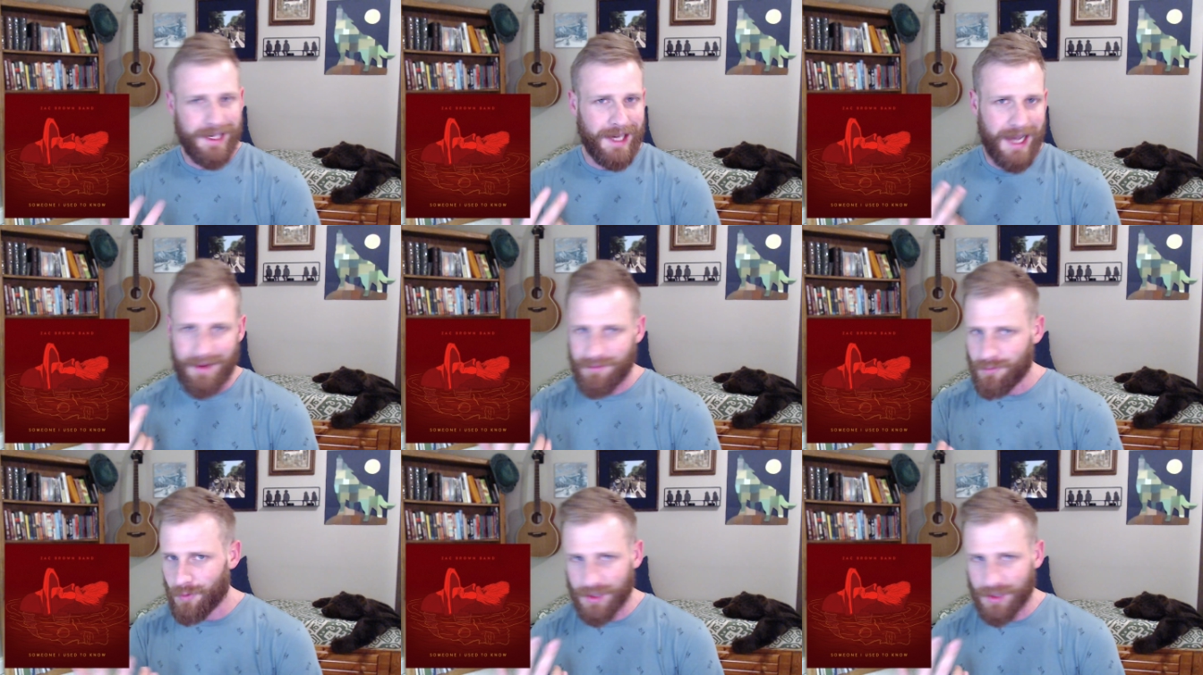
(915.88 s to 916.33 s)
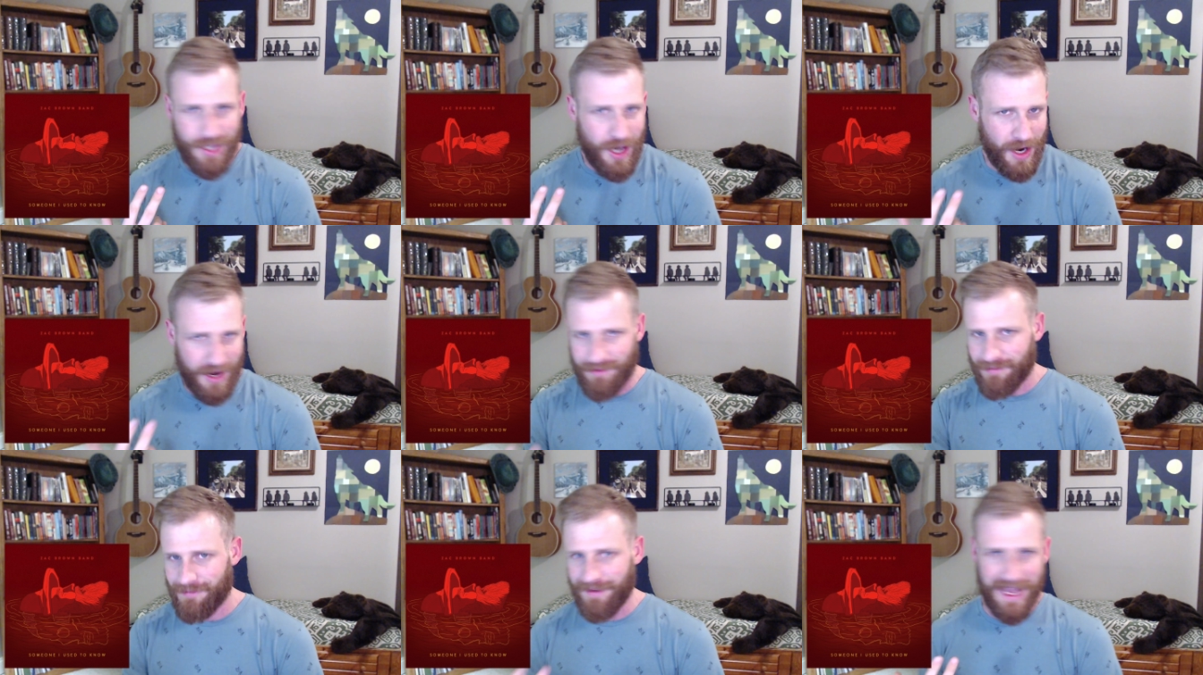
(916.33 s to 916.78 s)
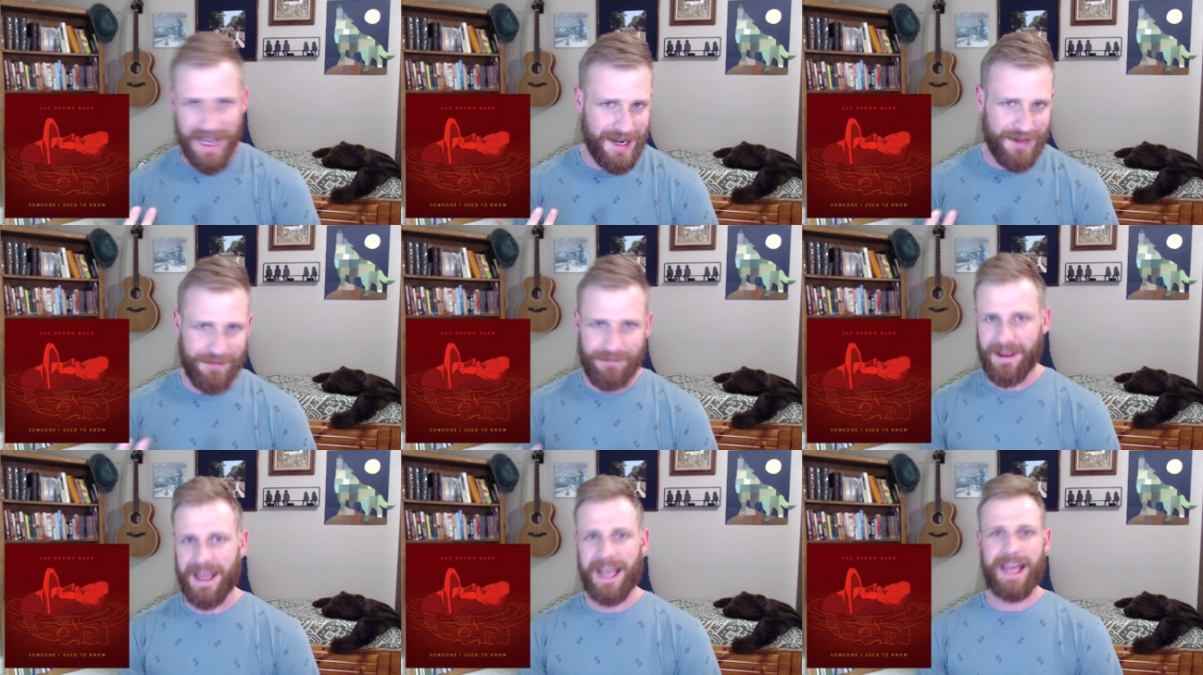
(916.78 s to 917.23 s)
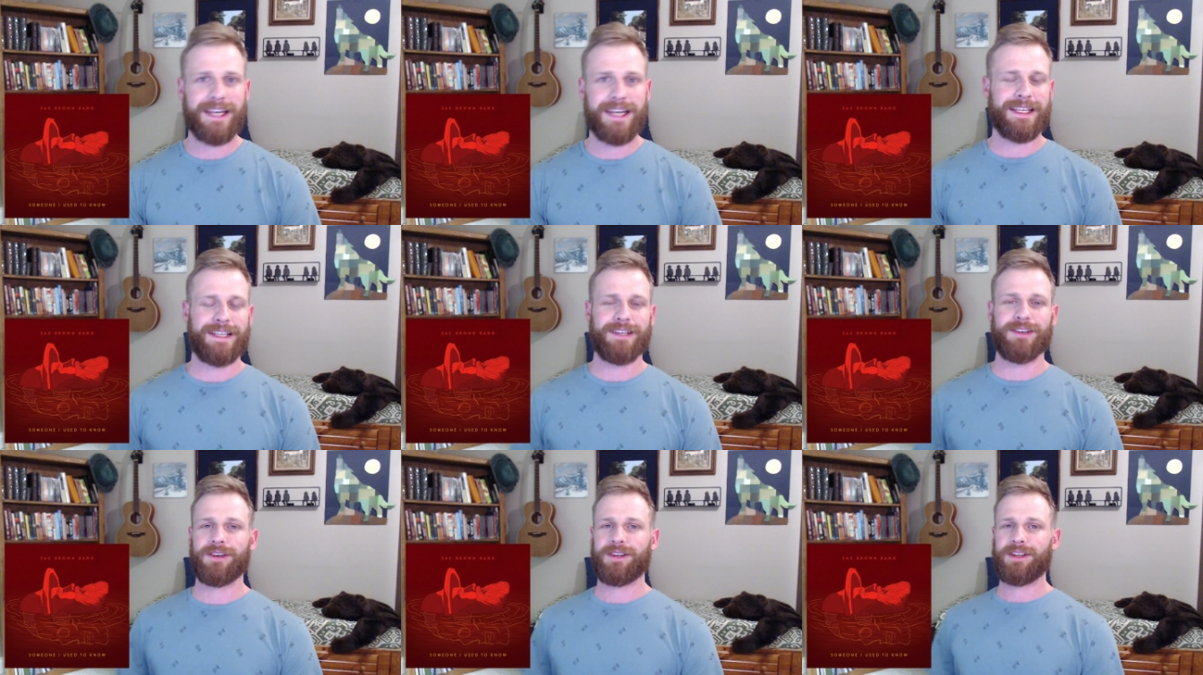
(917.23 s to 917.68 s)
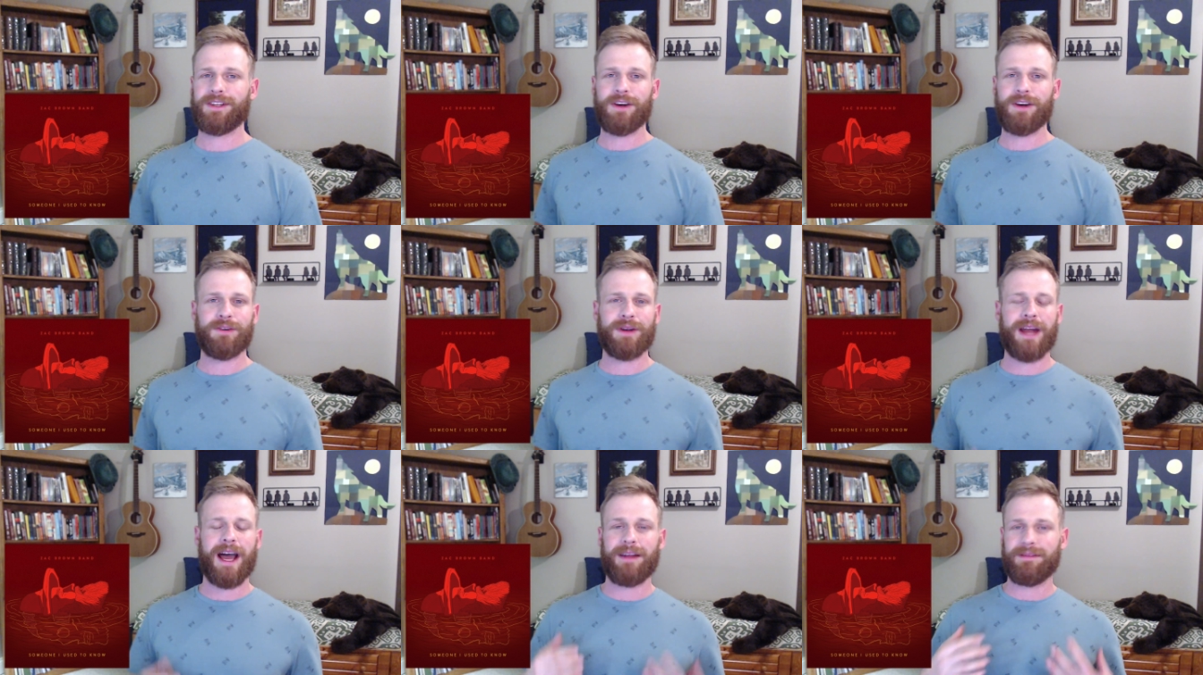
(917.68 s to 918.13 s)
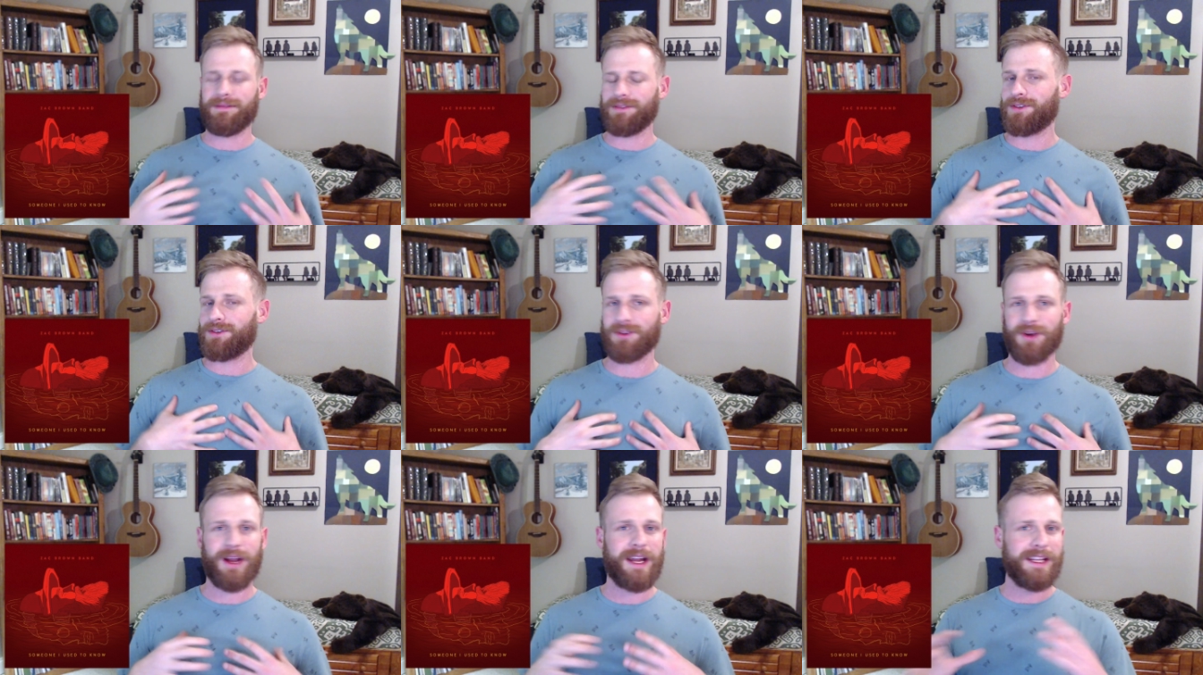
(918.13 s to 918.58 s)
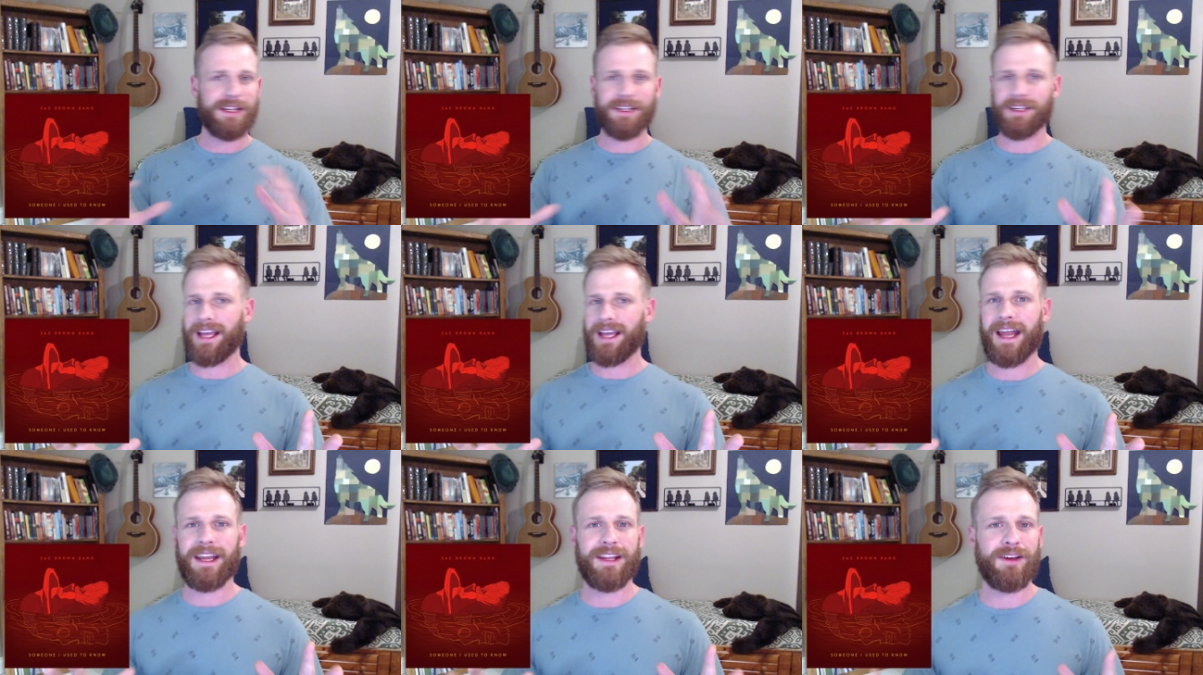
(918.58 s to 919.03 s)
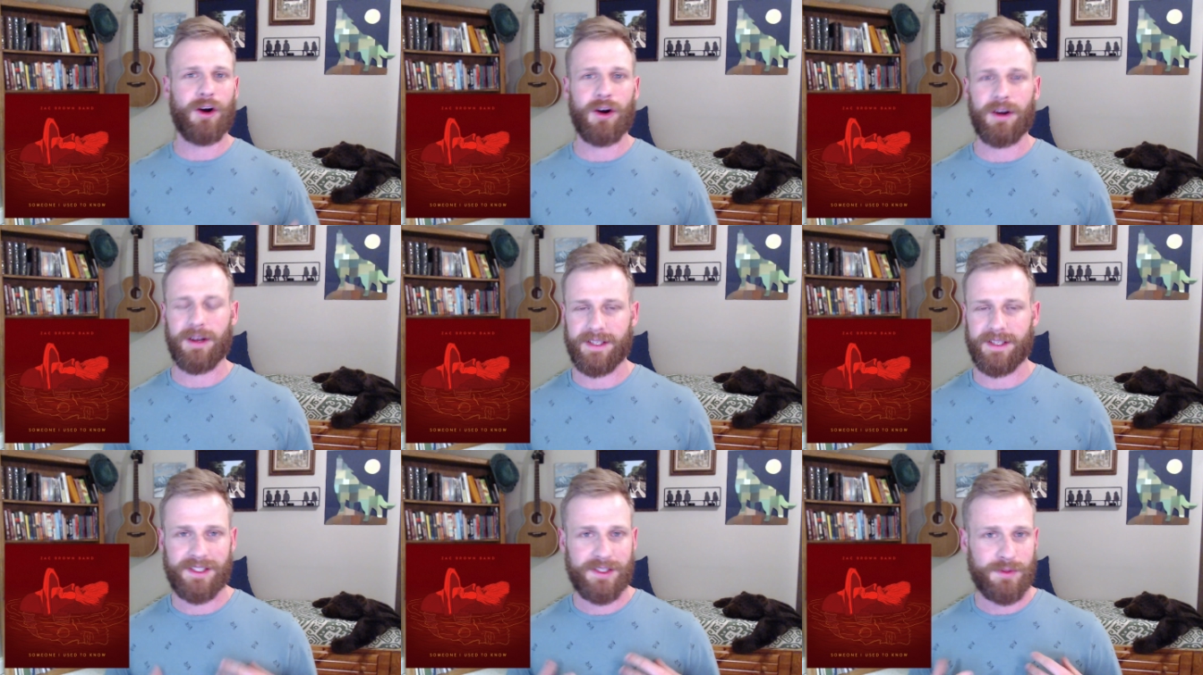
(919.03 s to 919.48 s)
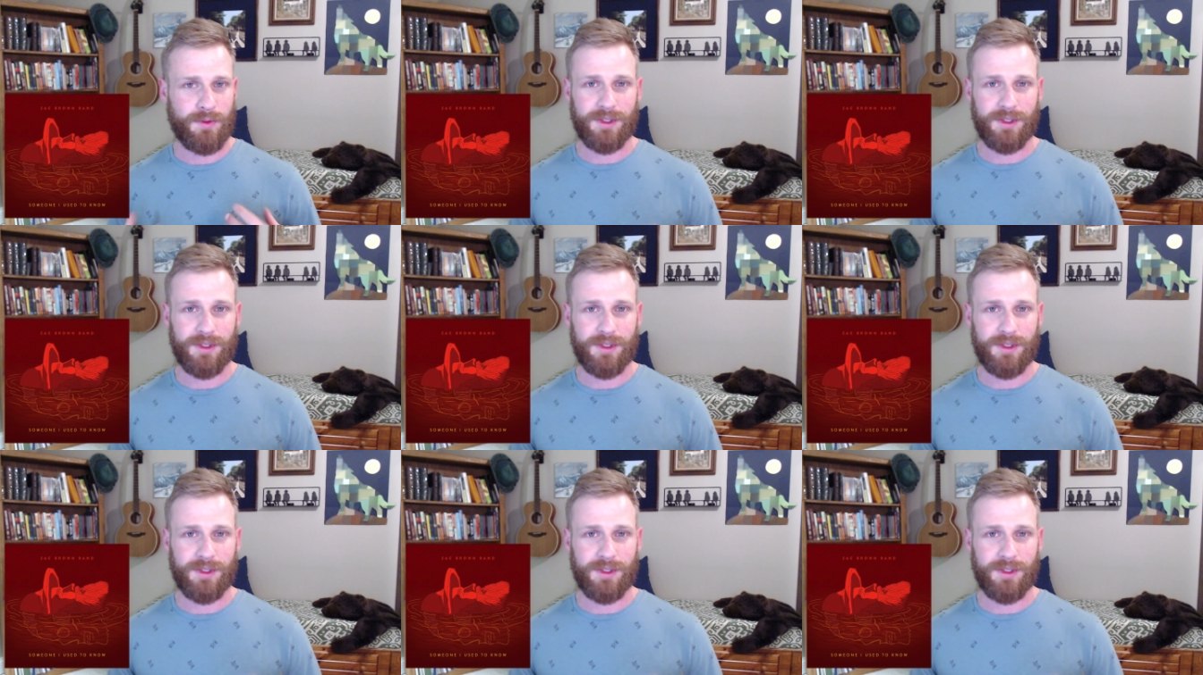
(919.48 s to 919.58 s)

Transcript: I'm, we're talking fan to fan here, you know, not Grady to any artists.